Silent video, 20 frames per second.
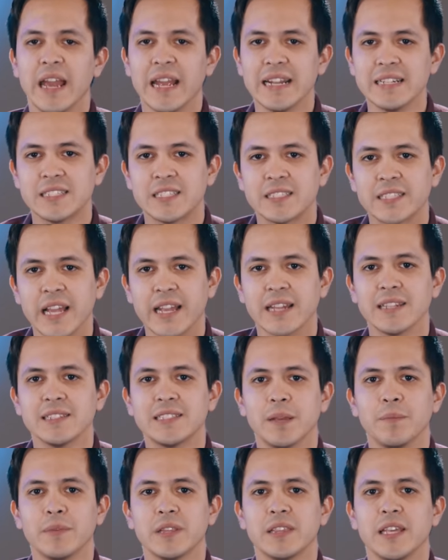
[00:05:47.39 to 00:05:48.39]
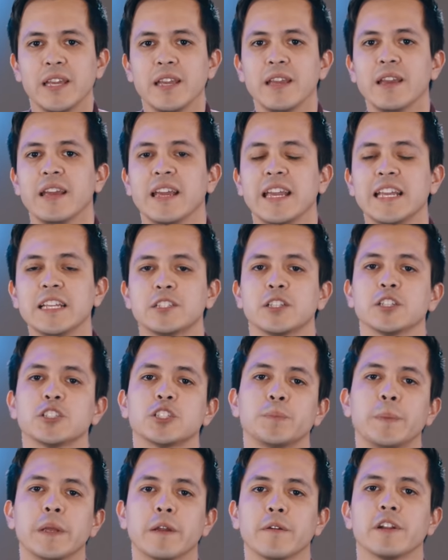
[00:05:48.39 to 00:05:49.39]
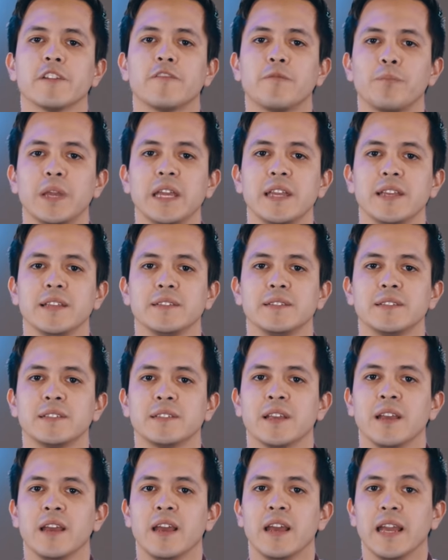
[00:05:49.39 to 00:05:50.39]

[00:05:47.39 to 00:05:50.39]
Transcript: In 2 Timothy, he's the Spirit of peace.